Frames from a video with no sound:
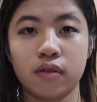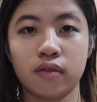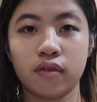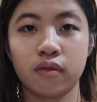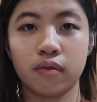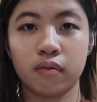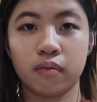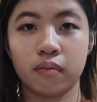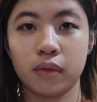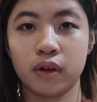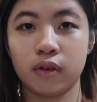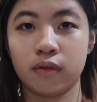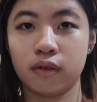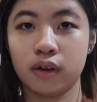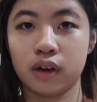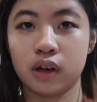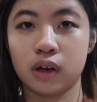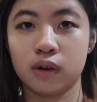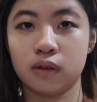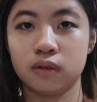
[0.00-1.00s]
of my
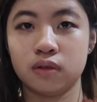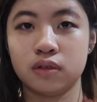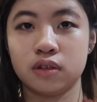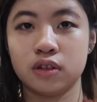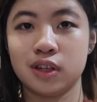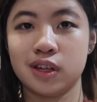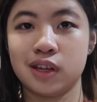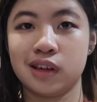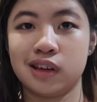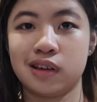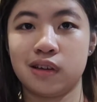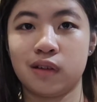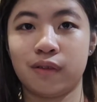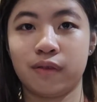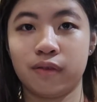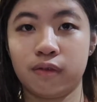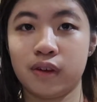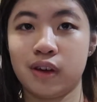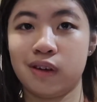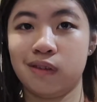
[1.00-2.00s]
faves, like
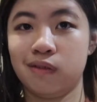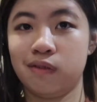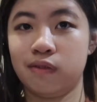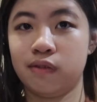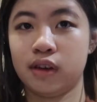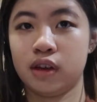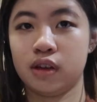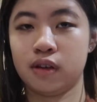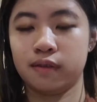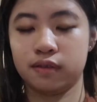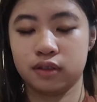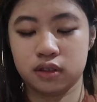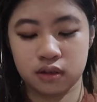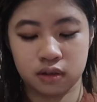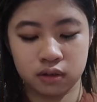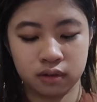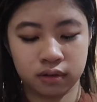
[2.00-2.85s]
faves.